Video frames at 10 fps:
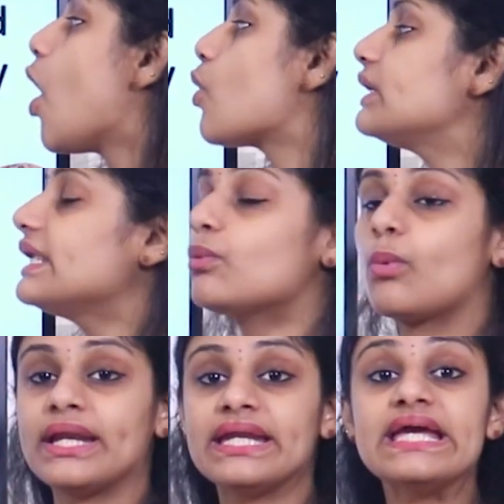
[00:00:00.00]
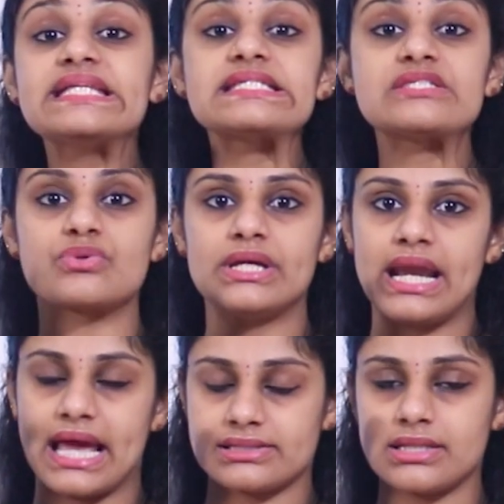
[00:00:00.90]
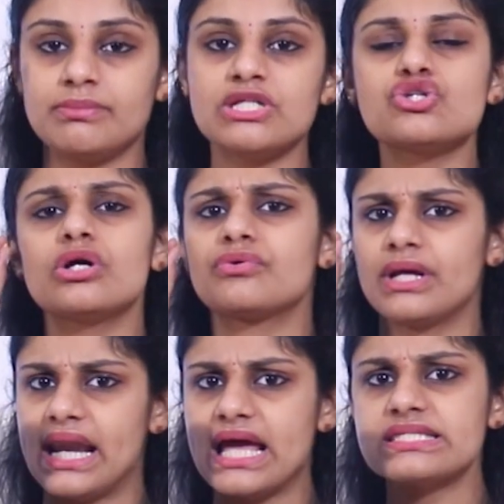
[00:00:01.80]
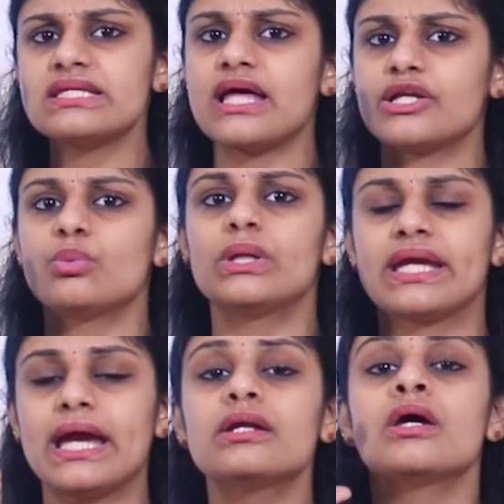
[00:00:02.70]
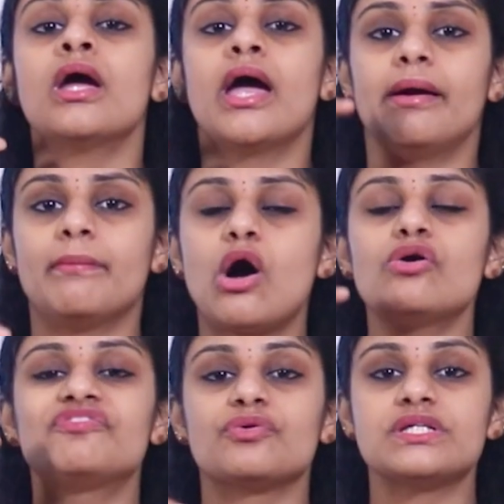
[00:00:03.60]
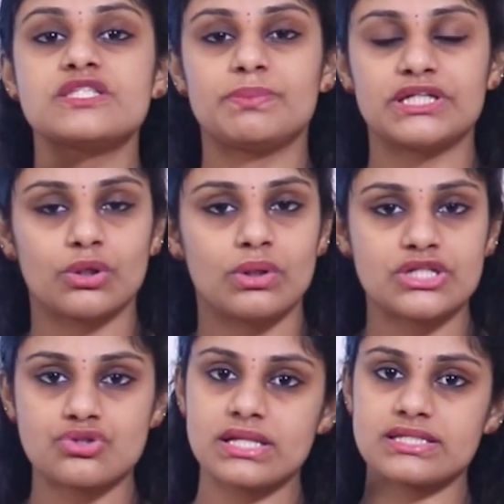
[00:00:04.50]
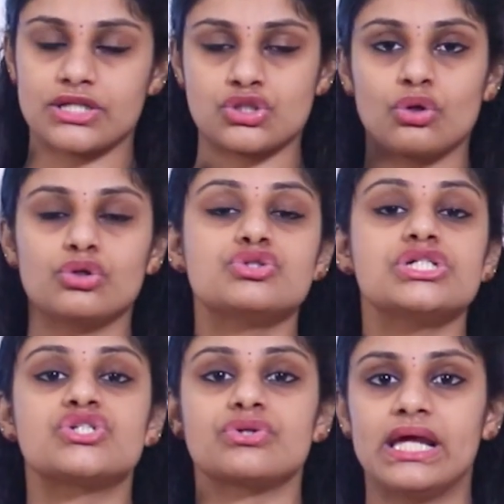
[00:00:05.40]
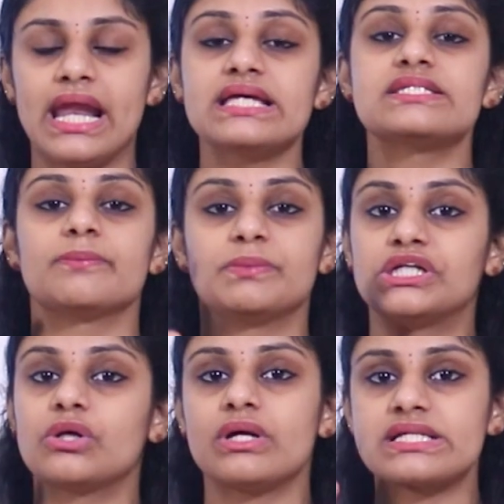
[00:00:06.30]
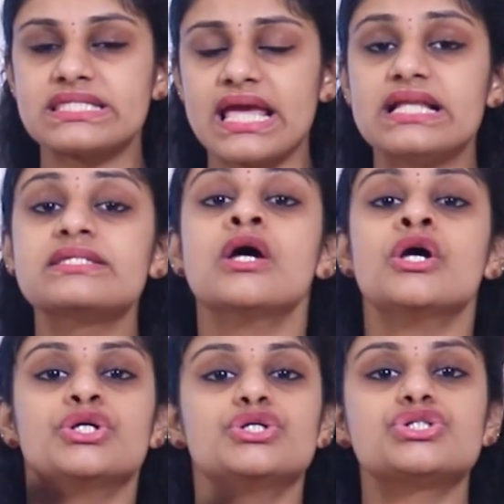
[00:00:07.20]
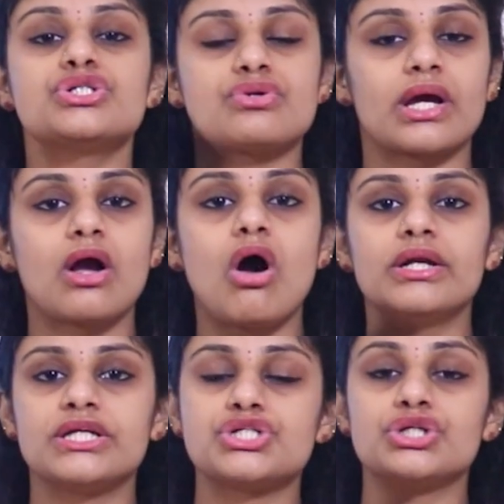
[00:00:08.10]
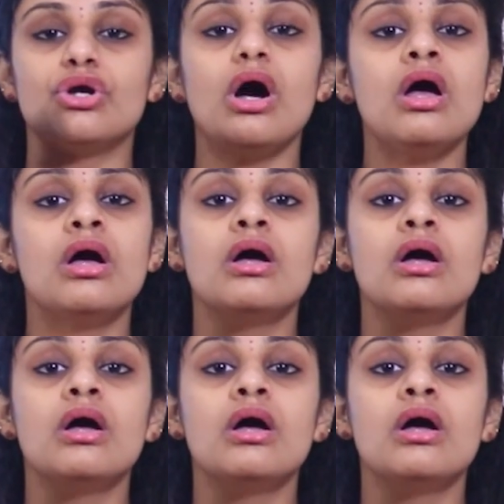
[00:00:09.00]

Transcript: only when it is realized. That means you are realizing that you will get amount for this particular transaction, or you just realized a particular sales, you should record it in your